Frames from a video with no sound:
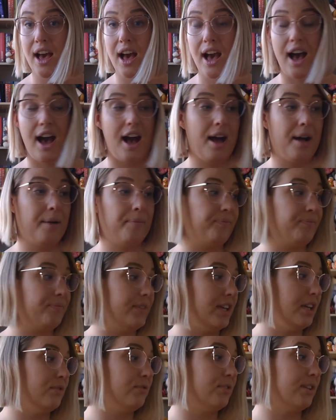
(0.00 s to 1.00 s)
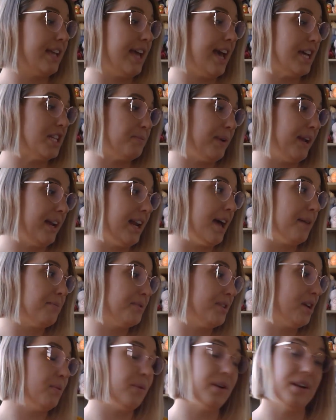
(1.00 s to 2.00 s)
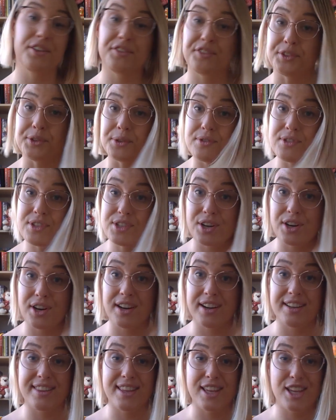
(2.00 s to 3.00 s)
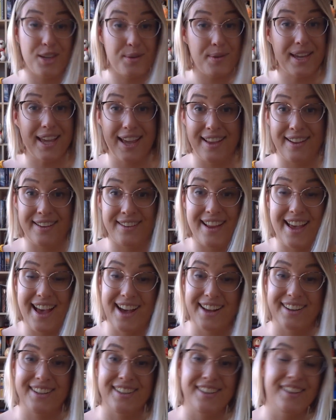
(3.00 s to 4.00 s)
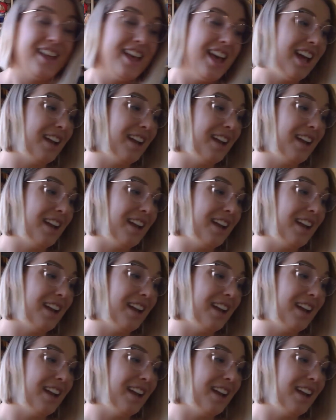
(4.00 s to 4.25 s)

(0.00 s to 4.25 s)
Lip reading: It really has been absolutely wonderful. So thank you again, Hannah.